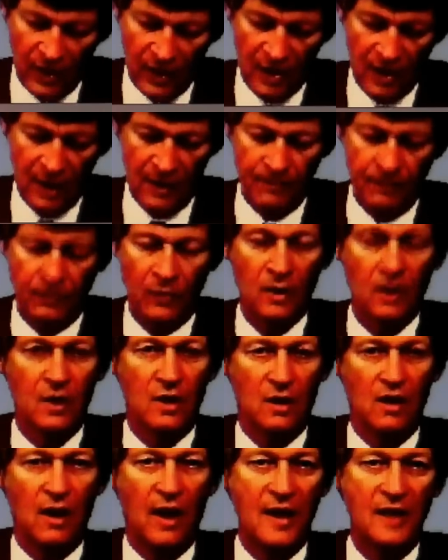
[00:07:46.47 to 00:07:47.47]
the
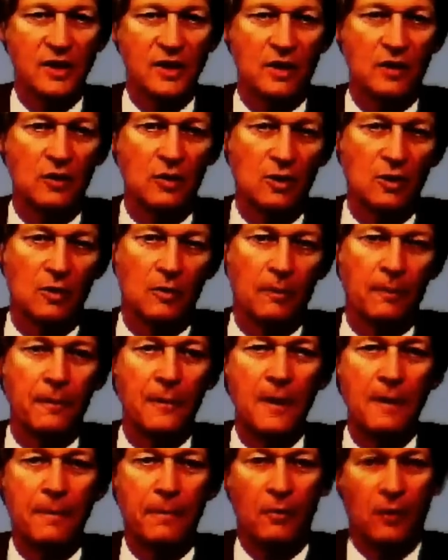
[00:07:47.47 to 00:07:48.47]
classical
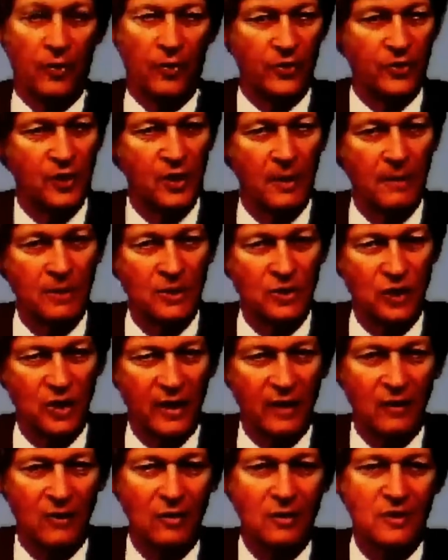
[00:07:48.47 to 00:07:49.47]
people, the
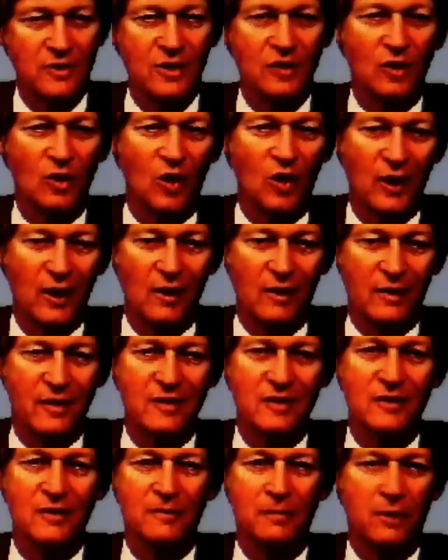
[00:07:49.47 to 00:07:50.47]
Timoshenkos and
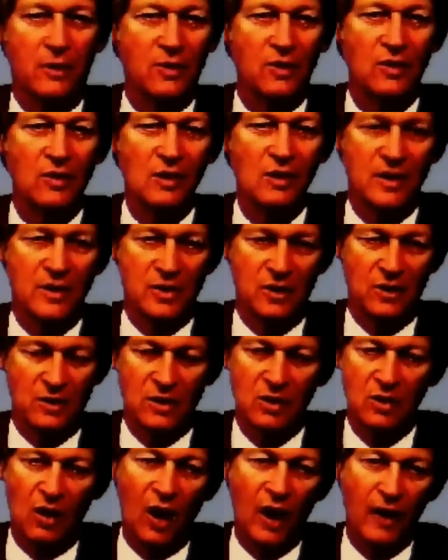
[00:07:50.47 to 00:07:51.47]
Eulers and Bernoullis and
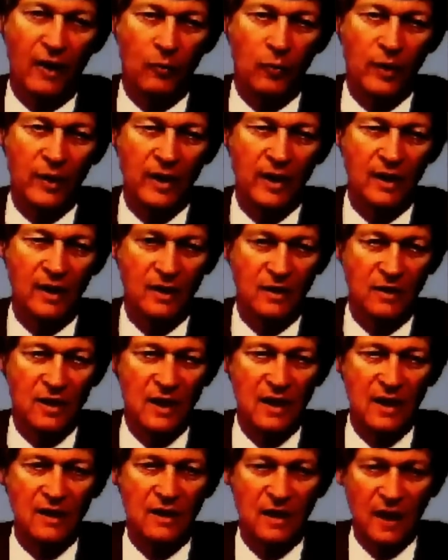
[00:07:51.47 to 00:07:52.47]
so on. We
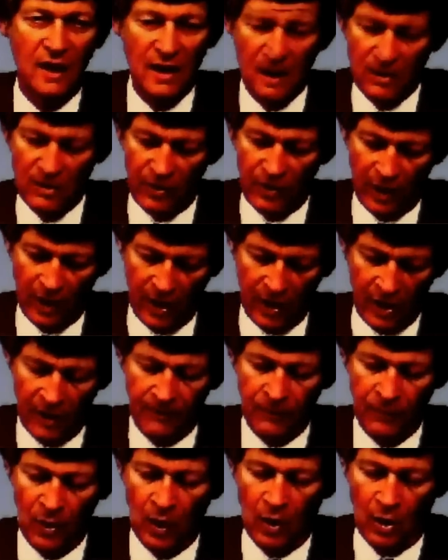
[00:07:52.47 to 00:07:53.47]
indeed need their
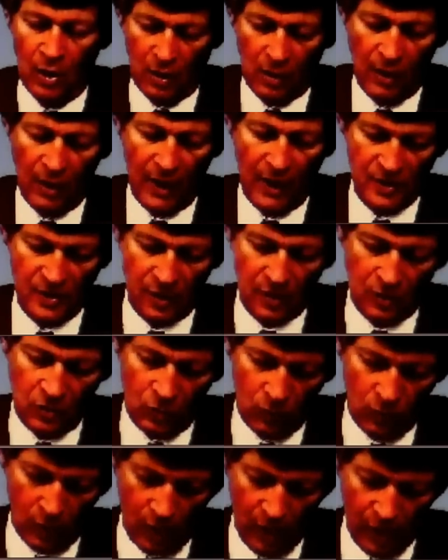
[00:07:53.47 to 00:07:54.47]

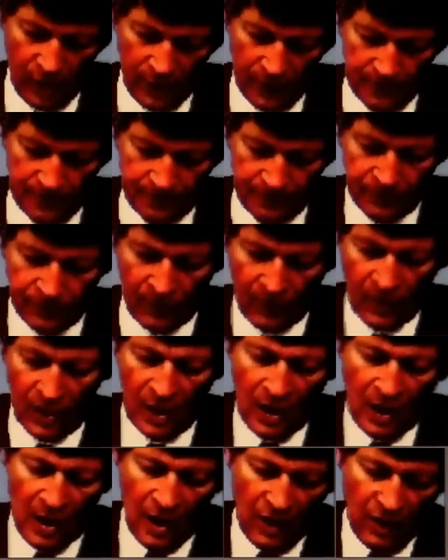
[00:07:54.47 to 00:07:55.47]
classical work.
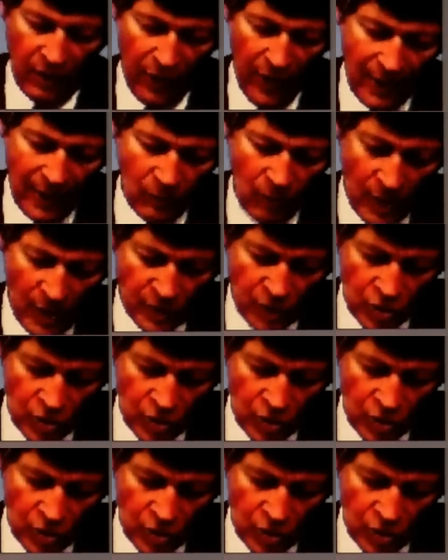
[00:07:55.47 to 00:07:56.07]
Then